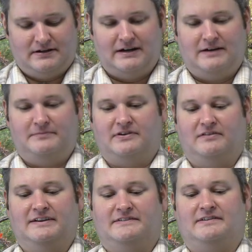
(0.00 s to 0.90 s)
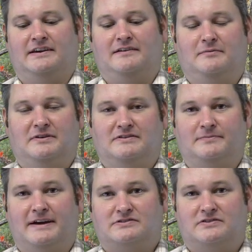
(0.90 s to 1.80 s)
Um, so let's see. Let me
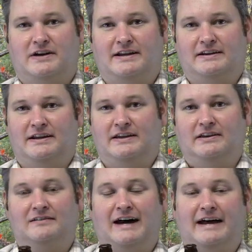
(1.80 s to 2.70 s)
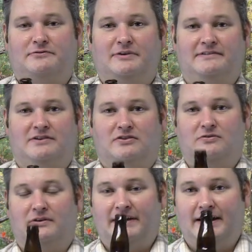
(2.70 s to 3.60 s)
just make sure I didn't get any glass
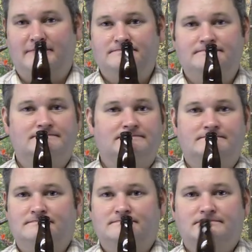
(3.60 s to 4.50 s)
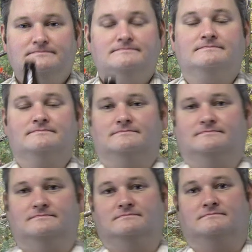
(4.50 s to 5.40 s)
residue on that.
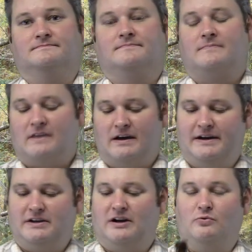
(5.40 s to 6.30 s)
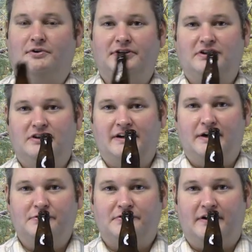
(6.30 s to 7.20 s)
Mmm. Uh, you know, really good
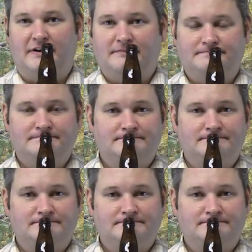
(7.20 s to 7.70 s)
nose on it.